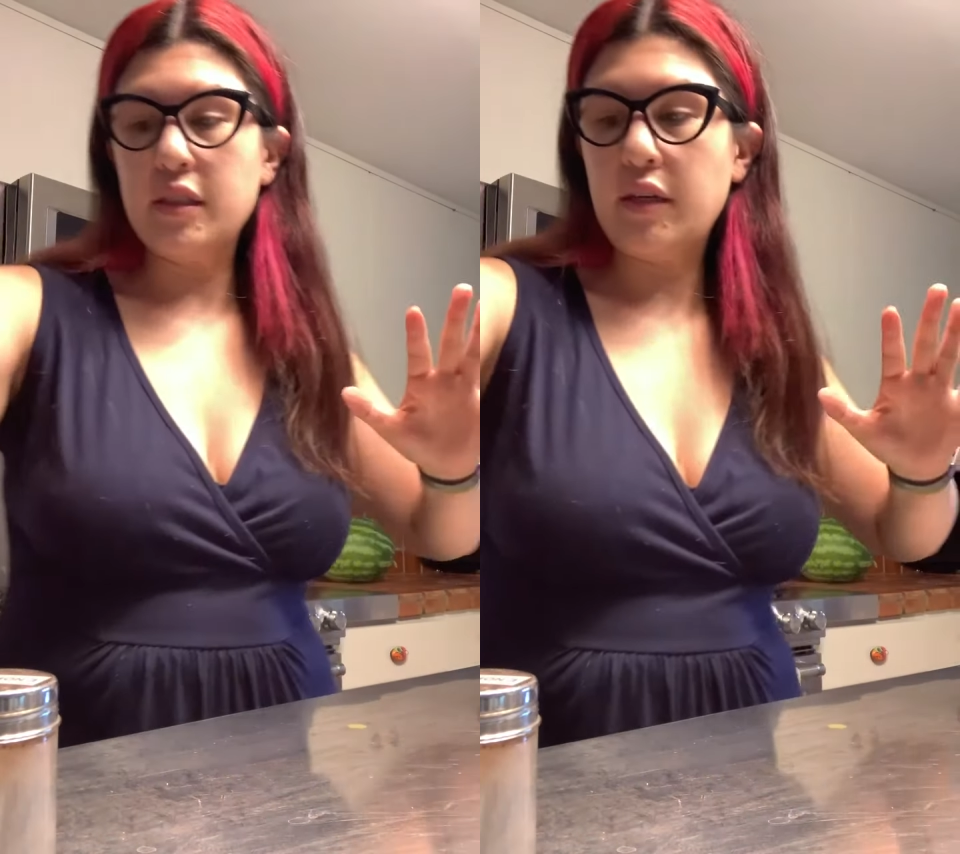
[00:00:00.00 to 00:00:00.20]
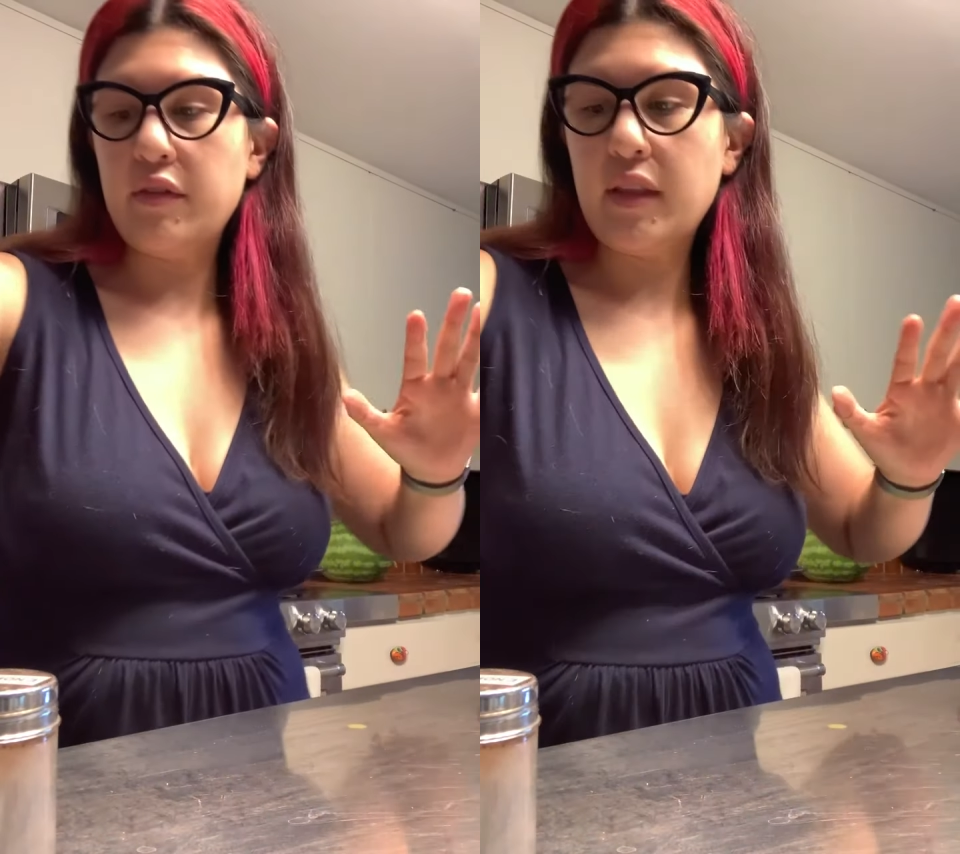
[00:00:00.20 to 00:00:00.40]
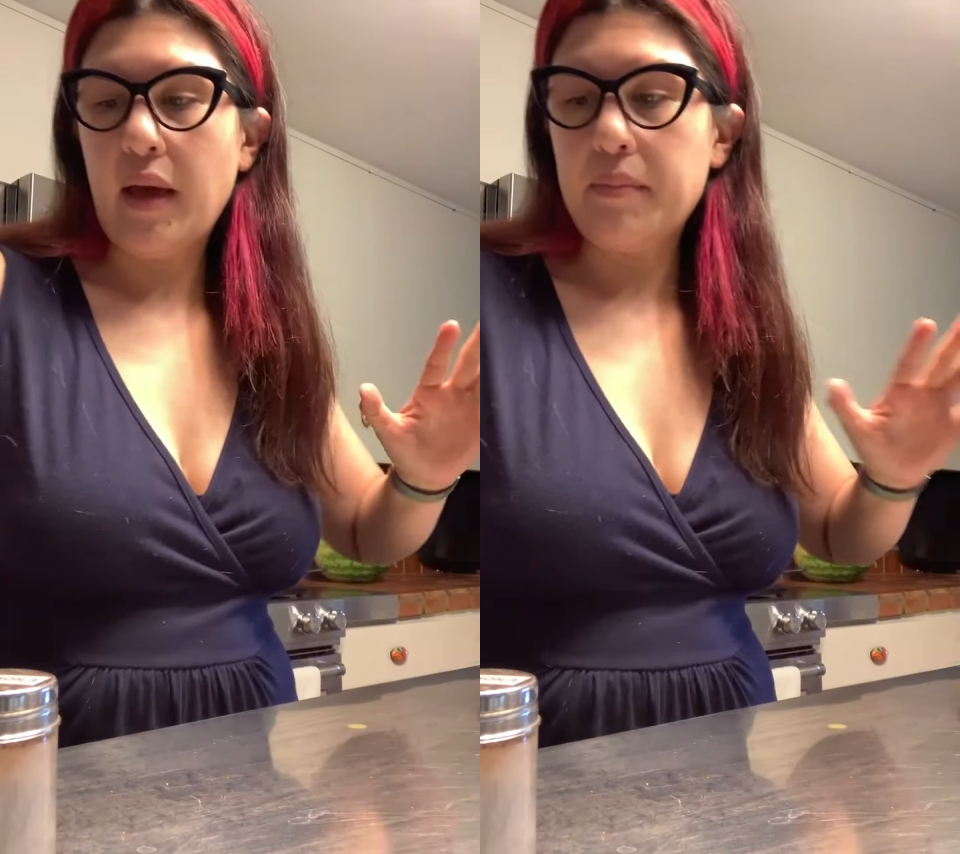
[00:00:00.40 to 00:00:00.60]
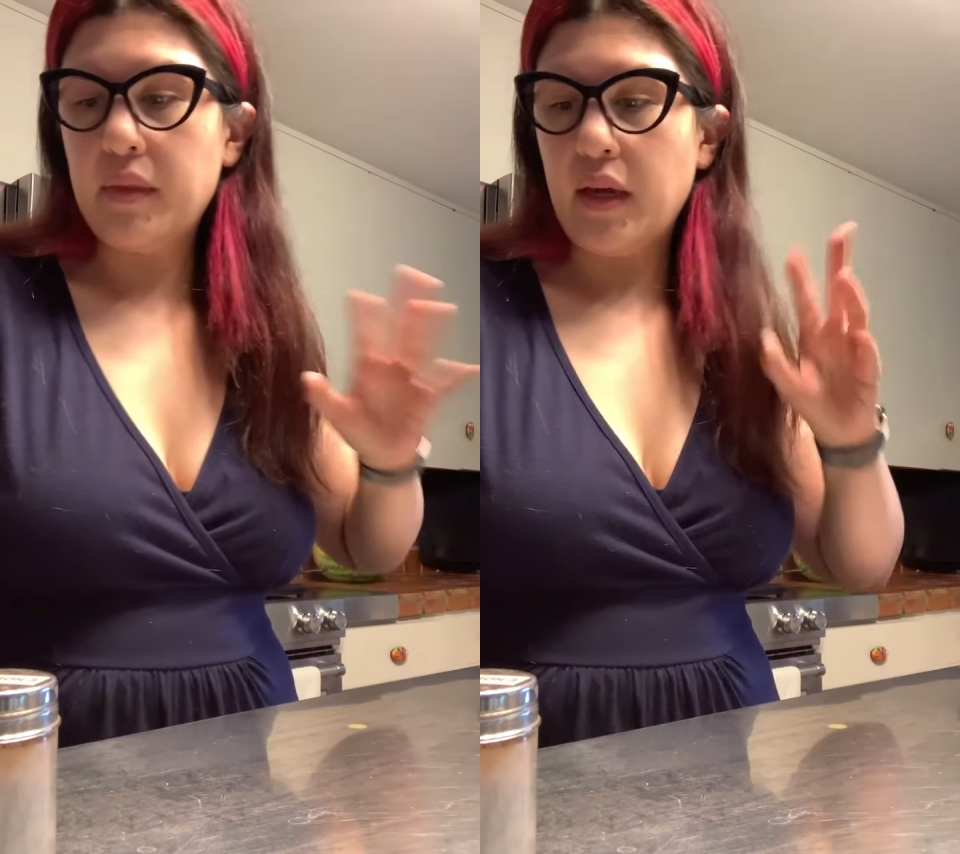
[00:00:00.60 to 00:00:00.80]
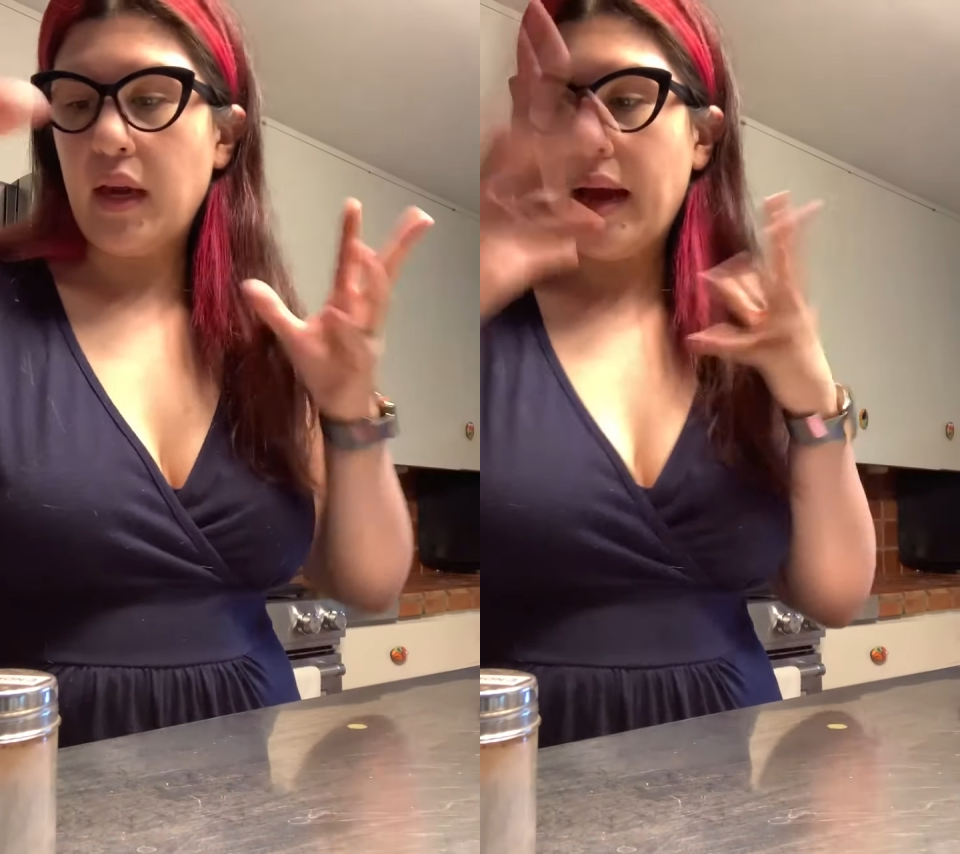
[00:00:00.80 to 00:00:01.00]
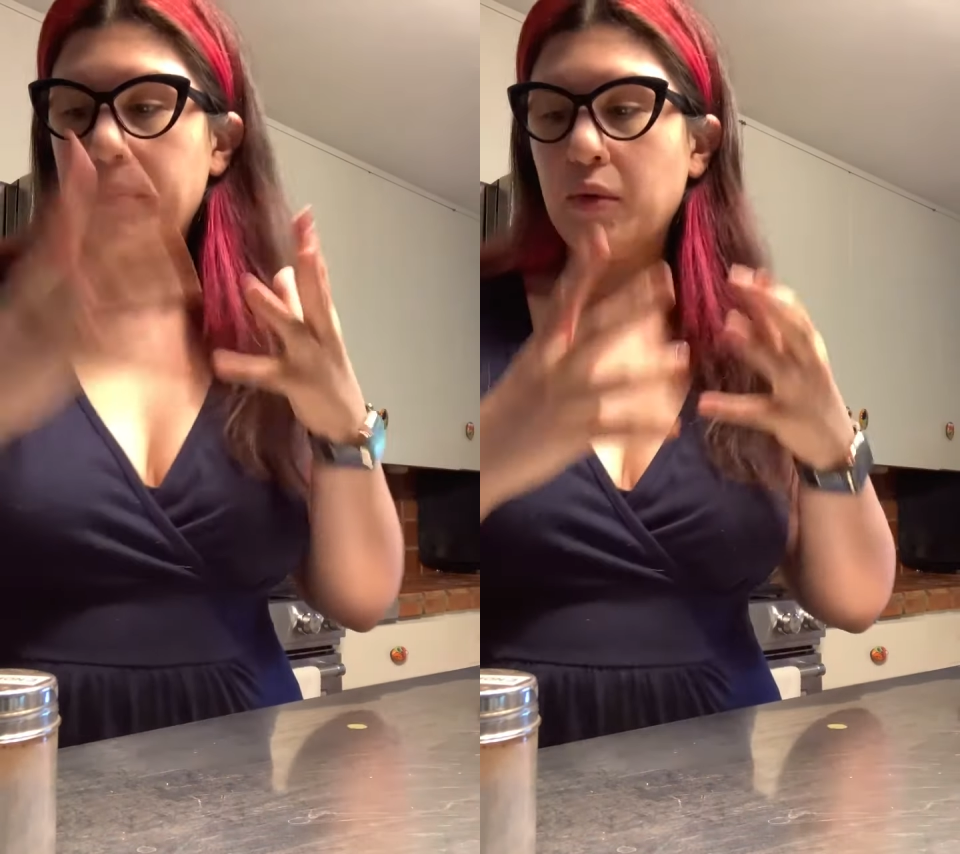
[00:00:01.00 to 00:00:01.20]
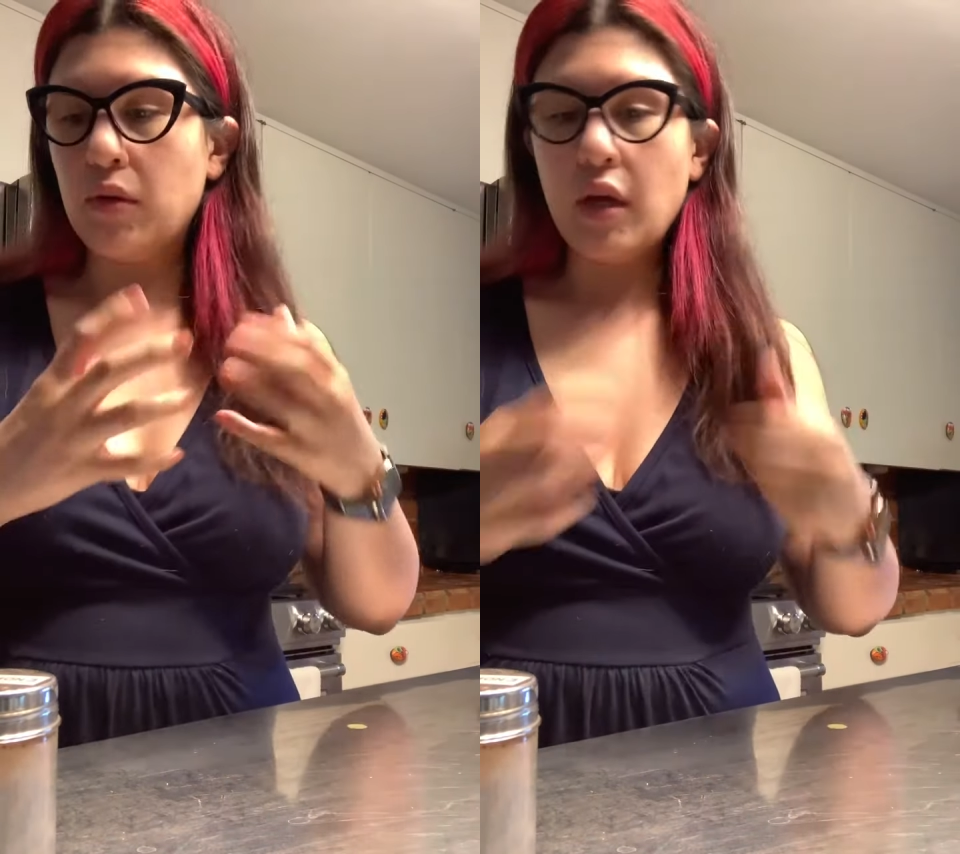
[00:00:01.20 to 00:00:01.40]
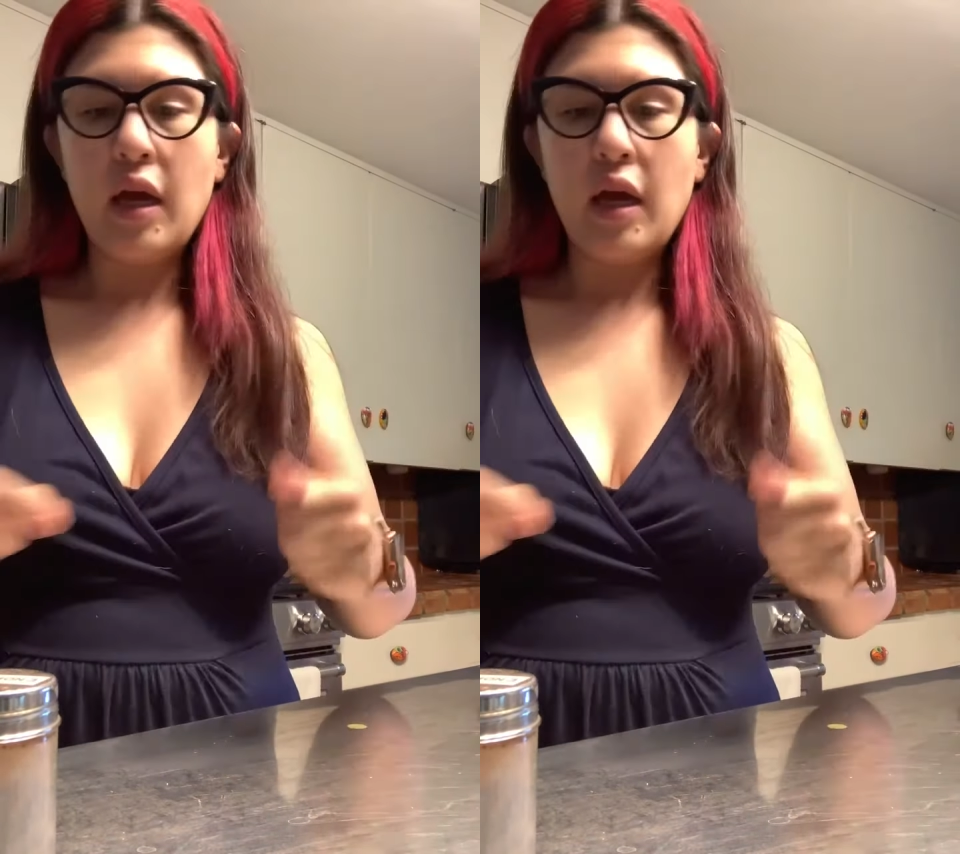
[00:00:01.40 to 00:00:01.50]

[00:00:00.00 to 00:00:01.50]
give it that apple